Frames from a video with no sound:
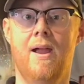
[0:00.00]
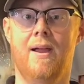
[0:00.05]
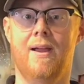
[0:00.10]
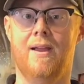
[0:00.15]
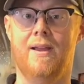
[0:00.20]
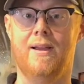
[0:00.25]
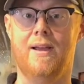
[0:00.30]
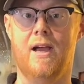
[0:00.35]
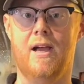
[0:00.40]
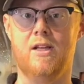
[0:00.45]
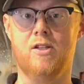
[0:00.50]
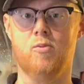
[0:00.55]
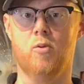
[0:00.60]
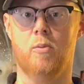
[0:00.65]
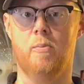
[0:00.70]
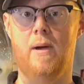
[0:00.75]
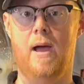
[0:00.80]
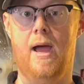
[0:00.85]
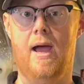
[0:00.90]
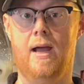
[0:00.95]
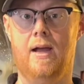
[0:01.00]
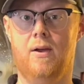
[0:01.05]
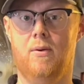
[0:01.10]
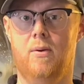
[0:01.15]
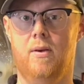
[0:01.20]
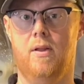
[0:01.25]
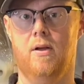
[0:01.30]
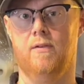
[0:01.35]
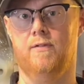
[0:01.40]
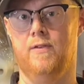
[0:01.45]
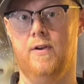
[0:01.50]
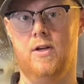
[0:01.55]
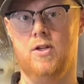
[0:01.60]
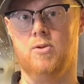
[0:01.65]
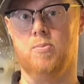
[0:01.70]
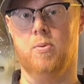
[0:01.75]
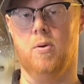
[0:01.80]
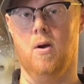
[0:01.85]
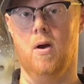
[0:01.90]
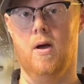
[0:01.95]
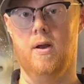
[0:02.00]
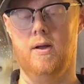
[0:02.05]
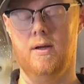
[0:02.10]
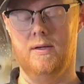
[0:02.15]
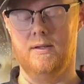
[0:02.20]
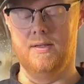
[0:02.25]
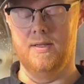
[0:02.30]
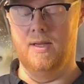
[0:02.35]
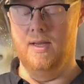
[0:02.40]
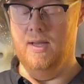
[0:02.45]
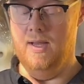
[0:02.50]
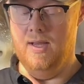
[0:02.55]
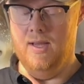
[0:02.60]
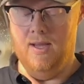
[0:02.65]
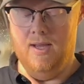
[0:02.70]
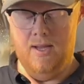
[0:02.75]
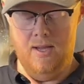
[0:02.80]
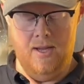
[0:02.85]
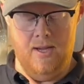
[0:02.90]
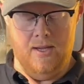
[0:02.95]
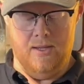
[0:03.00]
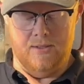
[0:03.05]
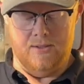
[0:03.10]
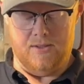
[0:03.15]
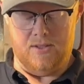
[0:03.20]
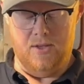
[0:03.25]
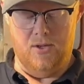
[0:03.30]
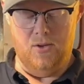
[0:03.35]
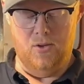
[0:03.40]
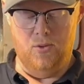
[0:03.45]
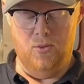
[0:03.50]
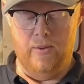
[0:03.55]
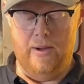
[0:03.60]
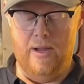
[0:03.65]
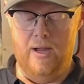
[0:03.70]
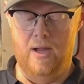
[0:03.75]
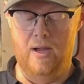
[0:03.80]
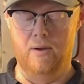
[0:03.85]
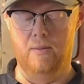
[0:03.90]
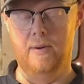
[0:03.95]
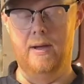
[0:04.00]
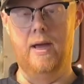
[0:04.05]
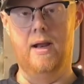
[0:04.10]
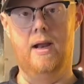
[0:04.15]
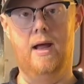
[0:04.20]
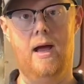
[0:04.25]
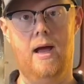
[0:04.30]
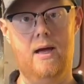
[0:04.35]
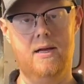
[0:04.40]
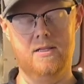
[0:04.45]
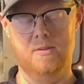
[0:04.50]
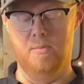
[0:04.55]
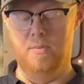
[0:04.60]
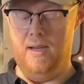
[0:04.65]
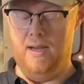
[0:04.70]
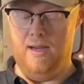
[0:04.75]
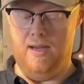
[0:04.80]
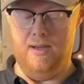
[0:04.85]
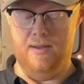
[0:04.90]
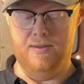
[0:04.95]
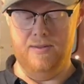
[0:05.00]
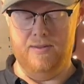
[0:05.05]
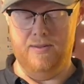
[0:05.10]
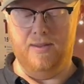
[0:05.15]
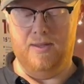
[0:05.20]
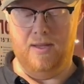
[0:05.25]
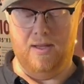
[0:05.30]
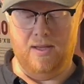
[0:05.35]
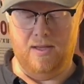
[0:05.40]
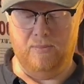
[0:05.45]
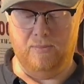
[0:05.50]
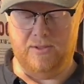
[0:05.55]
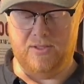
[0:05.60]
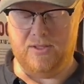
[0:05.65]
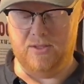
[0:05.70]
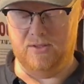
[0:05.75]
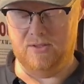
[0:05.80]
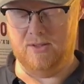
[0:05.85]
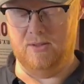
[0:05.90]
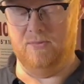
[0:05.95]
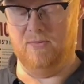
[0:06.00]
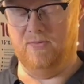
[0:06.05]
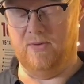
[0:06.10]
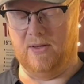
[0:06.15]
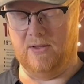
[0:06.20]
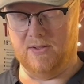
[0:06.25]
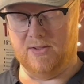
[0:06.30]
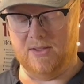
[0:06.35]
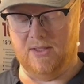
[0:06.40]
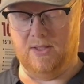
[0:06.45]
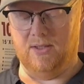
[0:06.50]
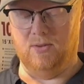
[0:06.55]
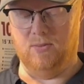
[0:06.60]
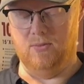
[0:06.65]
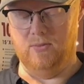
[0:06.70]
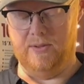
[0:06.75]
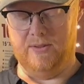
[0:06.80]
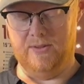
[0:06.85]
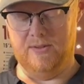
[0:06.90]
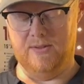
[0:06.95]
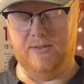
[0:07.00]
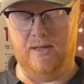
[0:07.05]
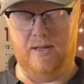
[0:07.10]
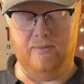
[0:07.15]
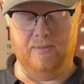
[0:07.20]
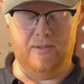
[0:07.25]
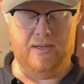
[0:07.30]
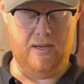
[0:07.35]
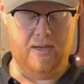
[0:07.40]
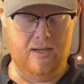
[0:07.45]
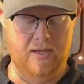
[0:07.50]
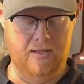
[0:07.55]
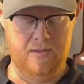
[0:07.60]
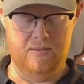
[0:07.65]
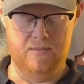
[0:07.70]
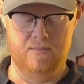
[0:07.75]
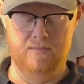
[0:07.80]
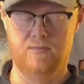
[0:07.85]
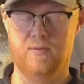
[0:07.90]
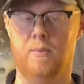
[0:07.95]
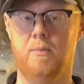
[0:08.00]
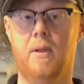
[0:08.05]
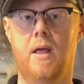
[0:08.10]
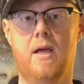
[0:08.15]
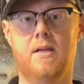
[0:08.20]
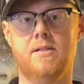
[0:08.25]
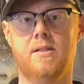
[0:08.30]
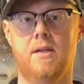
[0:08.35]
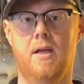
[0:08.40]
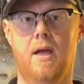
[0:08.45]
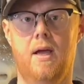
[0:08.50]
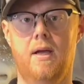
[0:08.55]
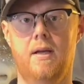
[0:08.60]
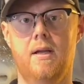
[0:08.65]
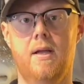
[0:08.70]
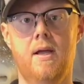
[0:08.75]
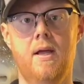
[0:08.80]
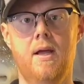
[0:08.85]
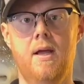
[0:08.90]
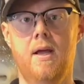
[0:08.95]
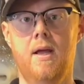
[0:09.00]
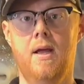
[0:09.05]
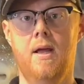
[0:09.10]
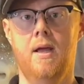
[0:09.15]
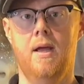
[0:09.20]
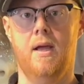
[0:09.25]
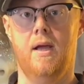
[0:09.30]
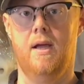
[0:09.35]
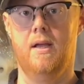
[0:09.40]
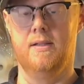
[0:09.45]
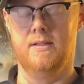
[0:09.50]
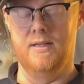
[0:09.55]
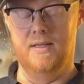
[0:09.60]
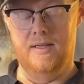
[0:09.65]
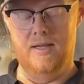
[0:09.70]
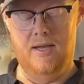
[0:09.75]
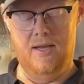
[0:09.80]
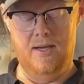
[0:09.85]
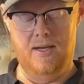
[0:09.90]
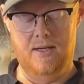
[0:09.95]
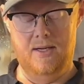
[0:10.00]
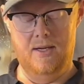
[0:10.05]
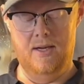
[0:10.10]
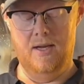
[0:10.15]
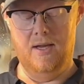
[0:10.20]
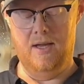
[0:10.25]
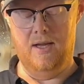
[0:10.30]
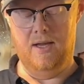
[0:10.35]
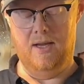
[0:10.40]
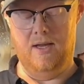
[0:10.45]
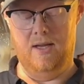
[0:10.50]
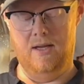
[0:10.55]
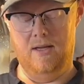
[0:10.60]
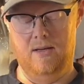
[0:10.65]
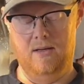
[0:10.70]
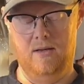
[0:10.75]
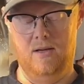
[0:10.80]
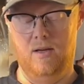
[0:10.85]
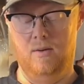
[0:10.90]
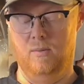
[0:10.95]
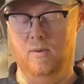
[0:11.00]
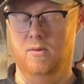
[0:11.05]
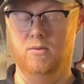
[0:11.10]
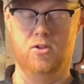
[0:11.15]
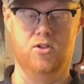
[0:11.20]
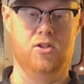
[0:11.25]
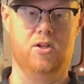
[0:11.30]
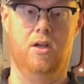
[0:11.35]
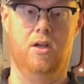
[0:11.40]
Hey guys, we're back with our finished product. So we had an ice bath. We took some of our single ones that we had from last night and today, and we were just